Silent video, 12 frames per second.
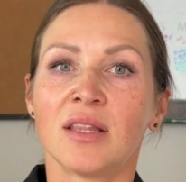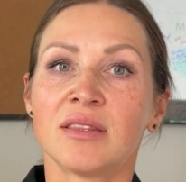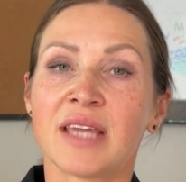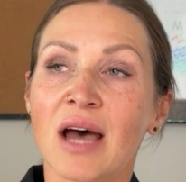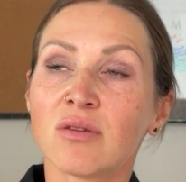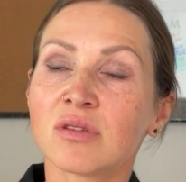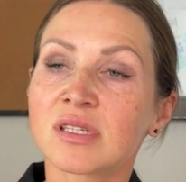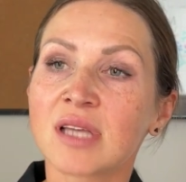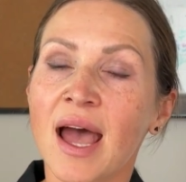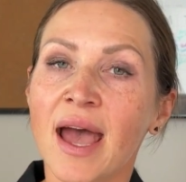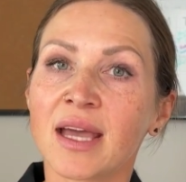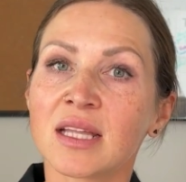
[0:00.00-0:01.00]

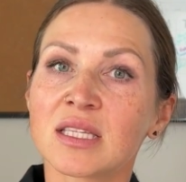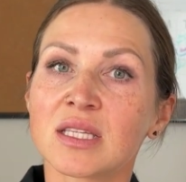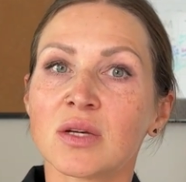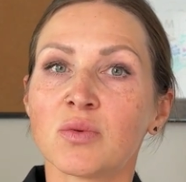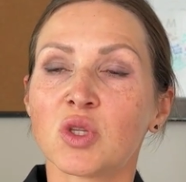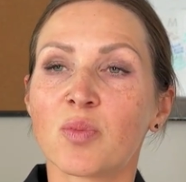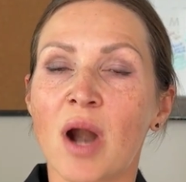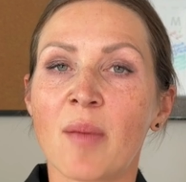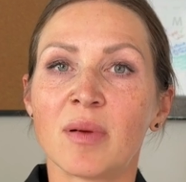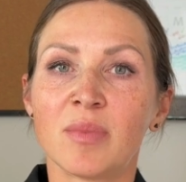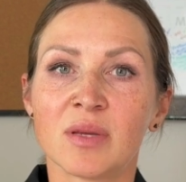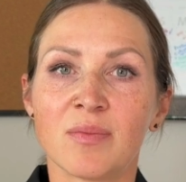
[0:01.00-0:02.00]
Downsides would
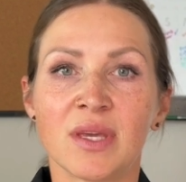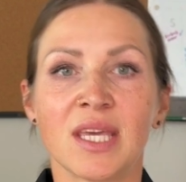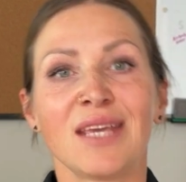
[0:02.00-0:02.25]
probably be